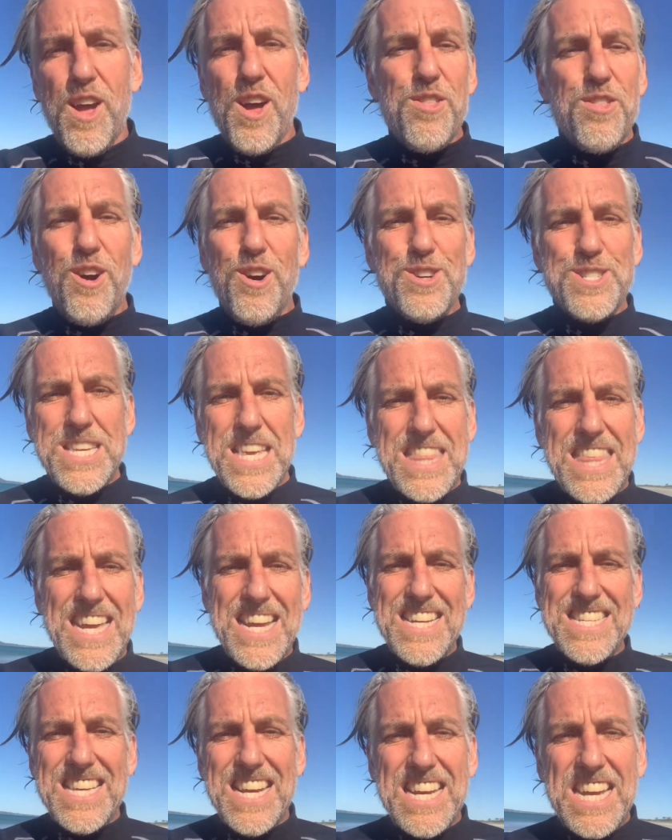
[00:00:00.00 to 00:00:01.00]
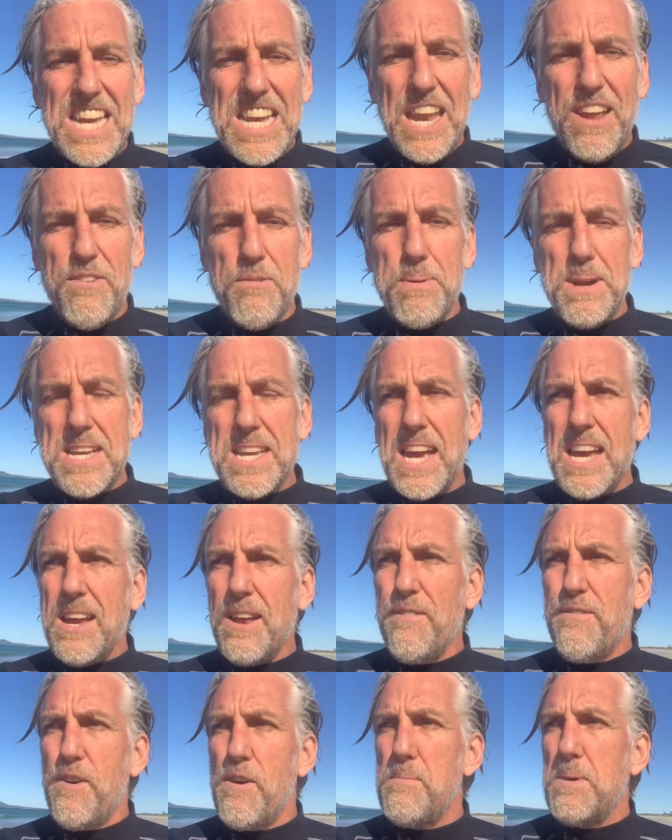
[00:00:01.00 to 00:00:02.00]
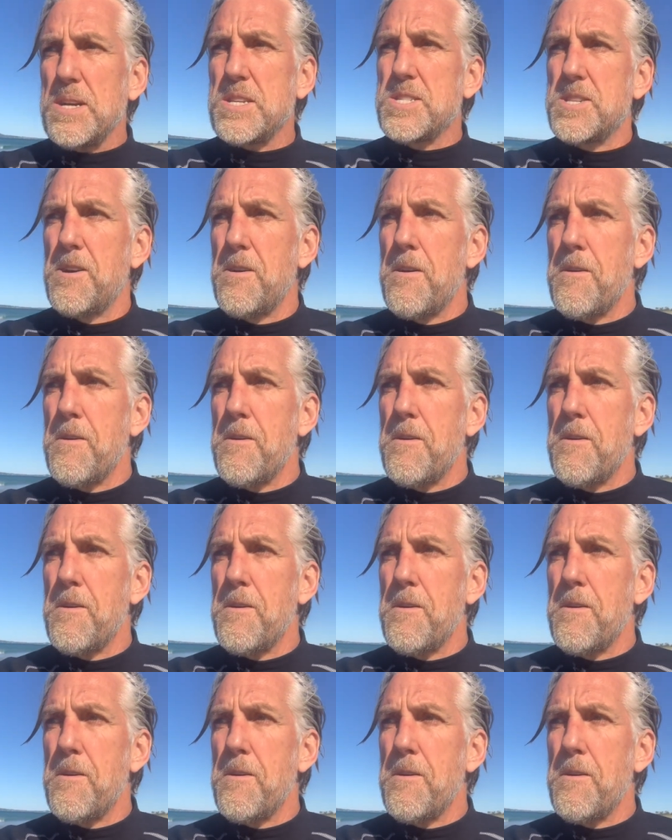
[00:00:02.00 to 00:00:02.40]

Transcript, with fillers: Those are things that can never be taken from us.